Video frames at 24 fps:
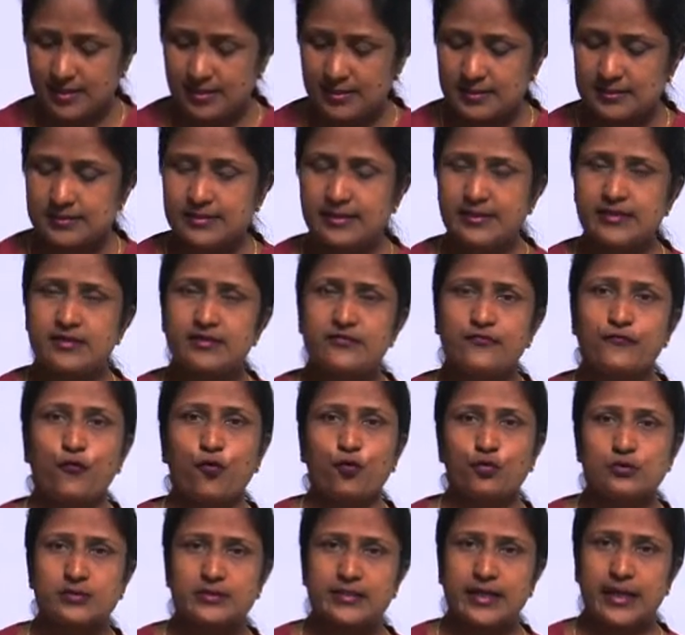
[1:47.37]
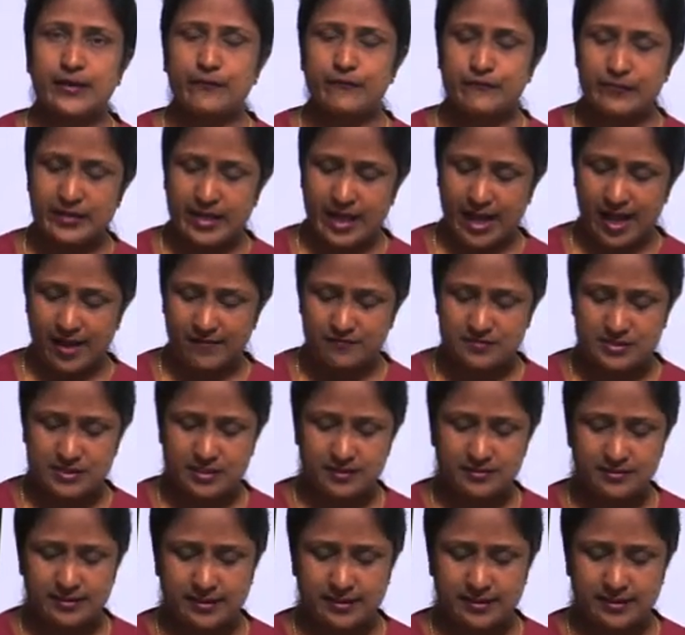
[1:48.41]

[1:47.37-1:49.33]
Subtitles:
Then fourth type we have seen,